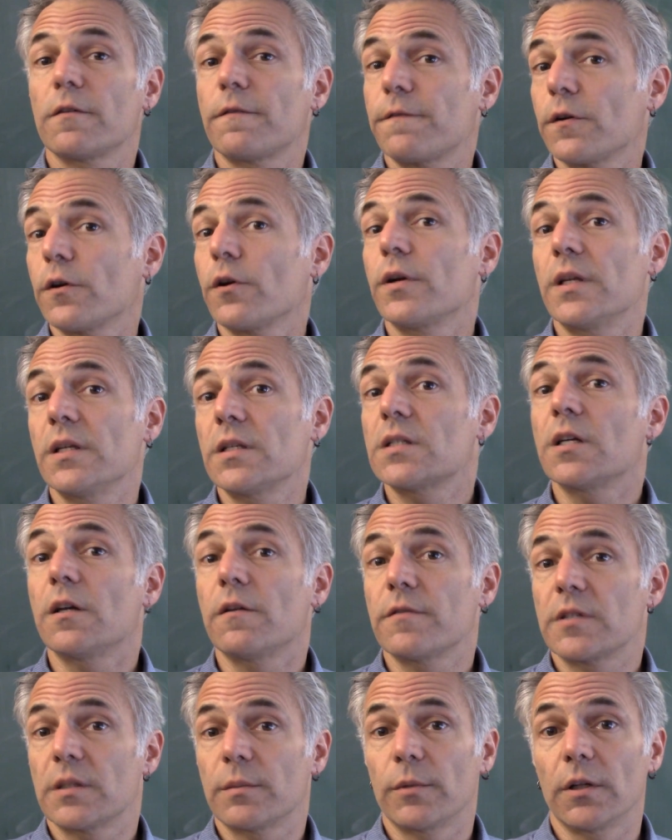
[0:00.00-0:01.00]
a fern is
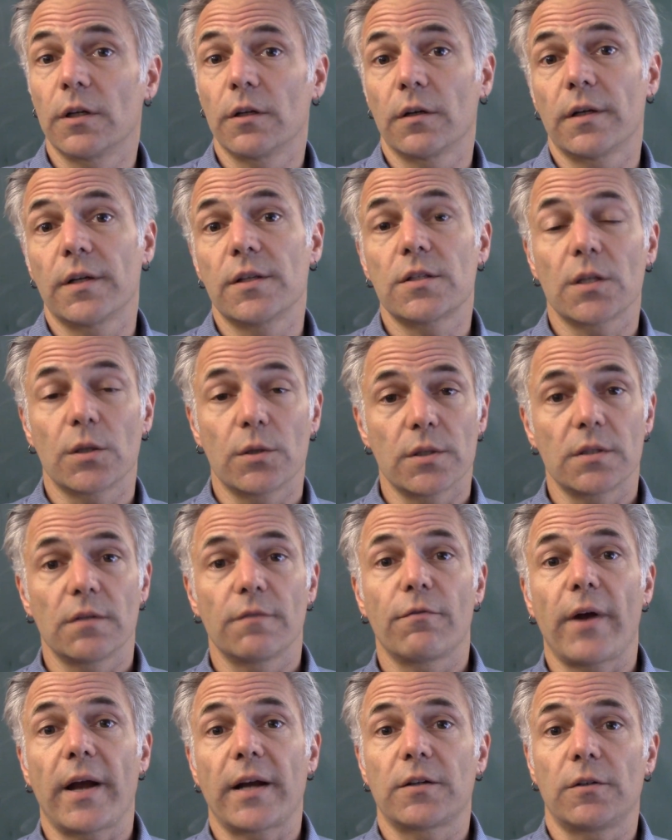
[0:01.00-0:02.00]
self-similar and so is a
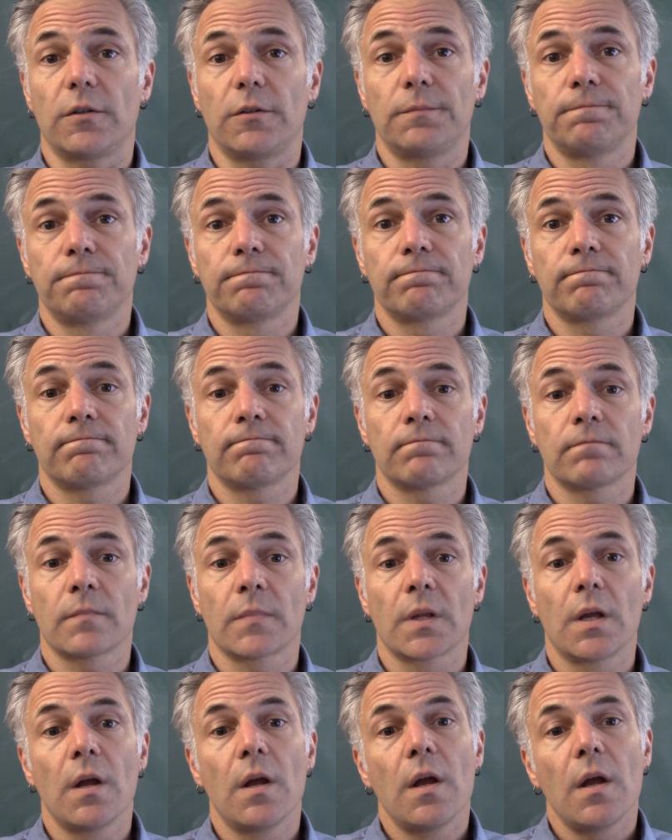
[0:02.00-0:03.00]
fractal.
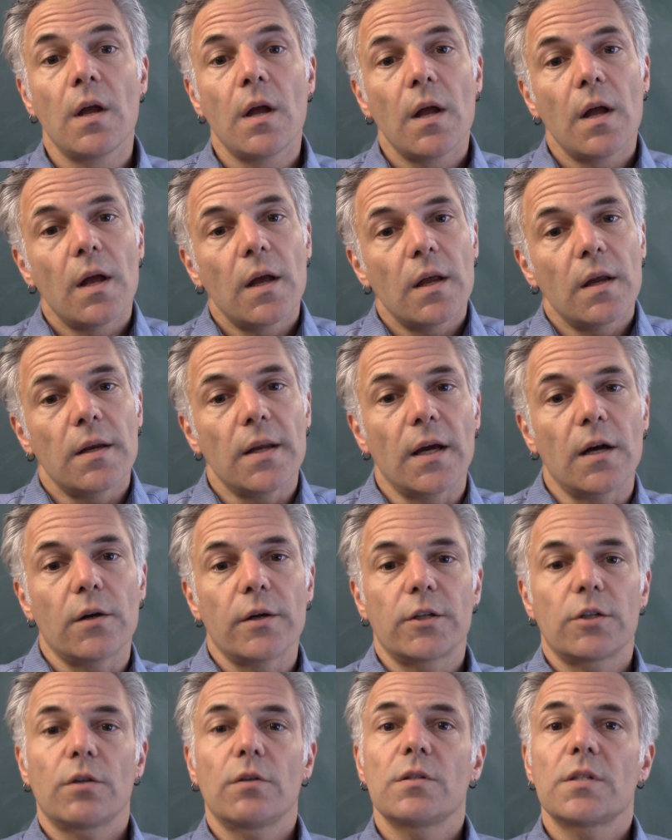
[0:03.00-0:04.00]
Now,
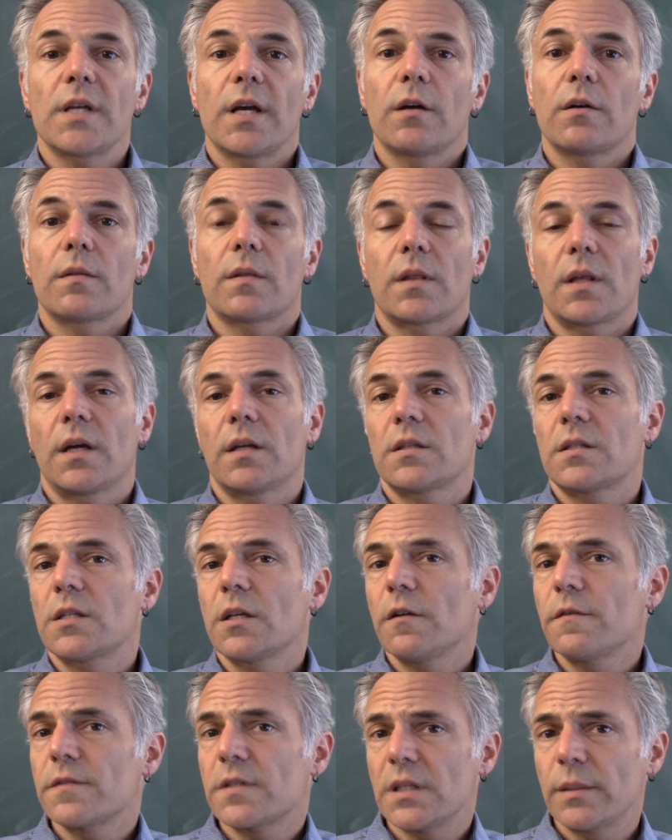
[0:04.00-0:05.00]
it turns out that
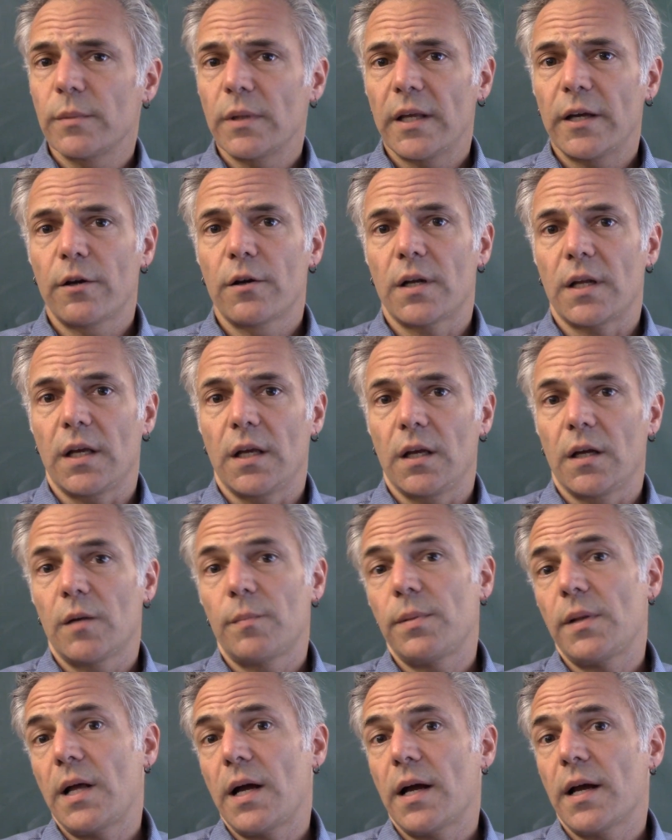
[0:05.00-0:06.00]
self-similarity
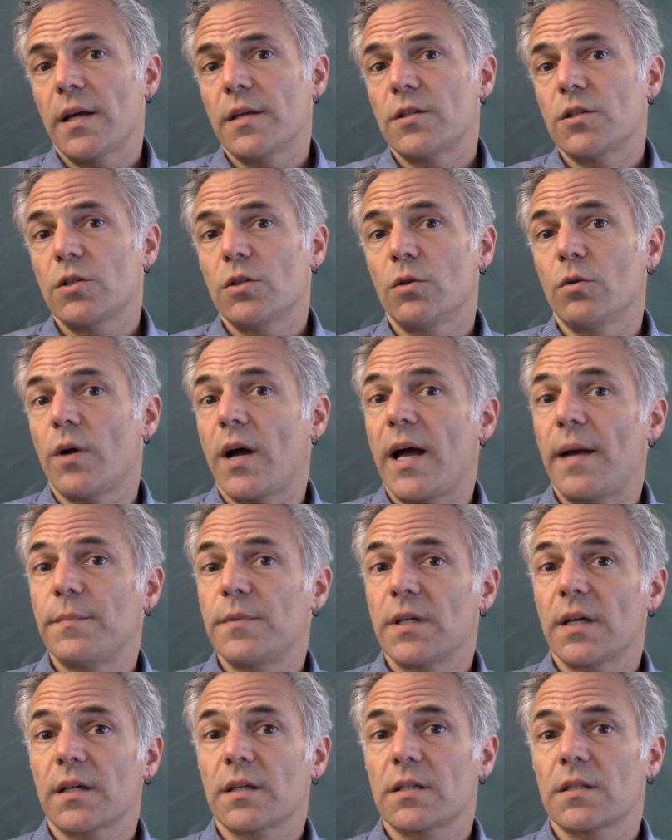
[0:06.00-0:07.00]
applies to
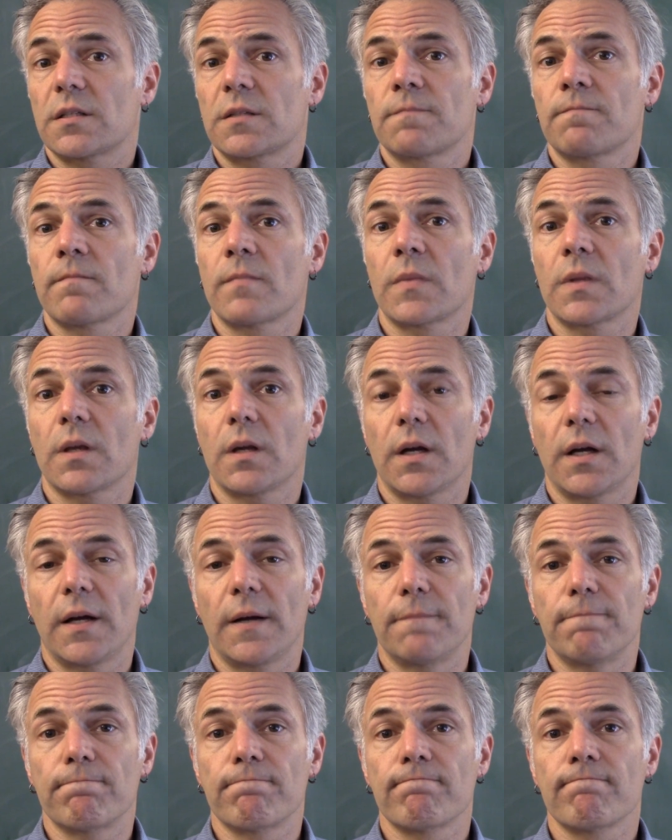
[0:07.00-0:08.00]
objects
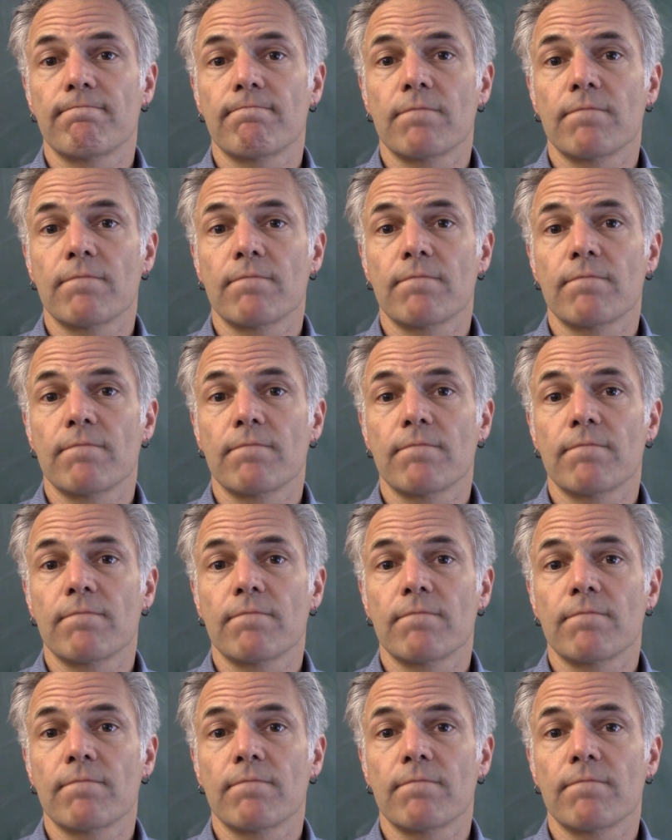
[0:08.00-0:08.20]
um,